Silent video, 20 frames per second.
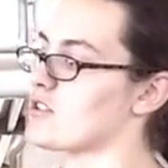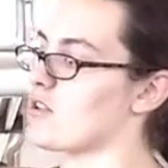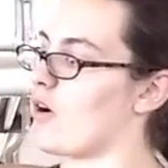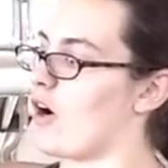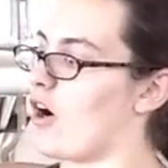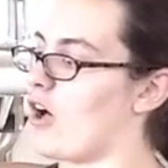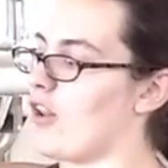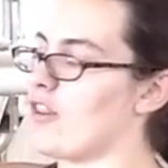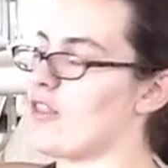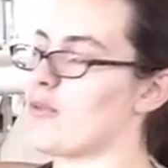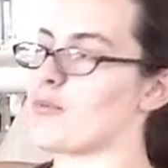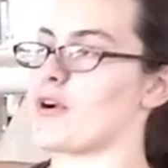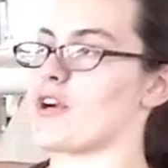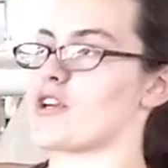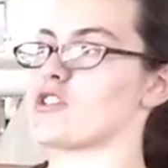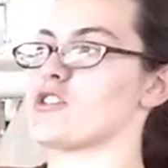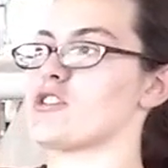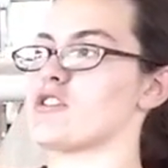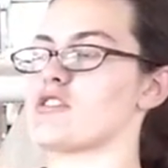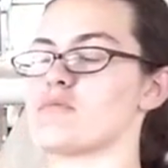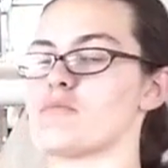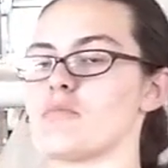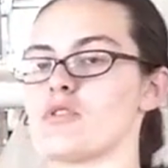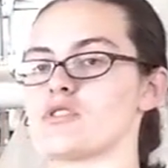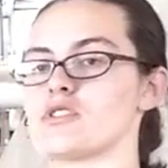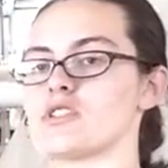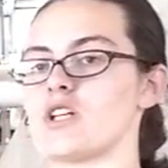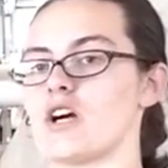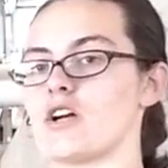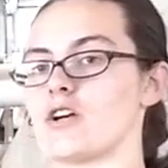So all of the pressure is
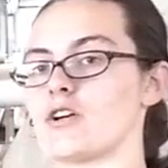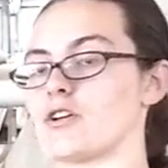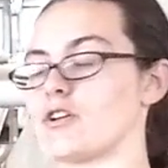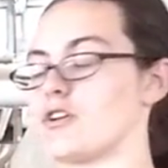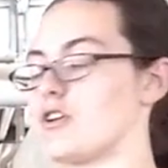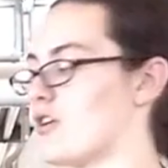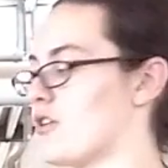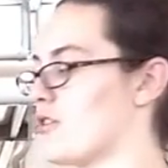mostly on her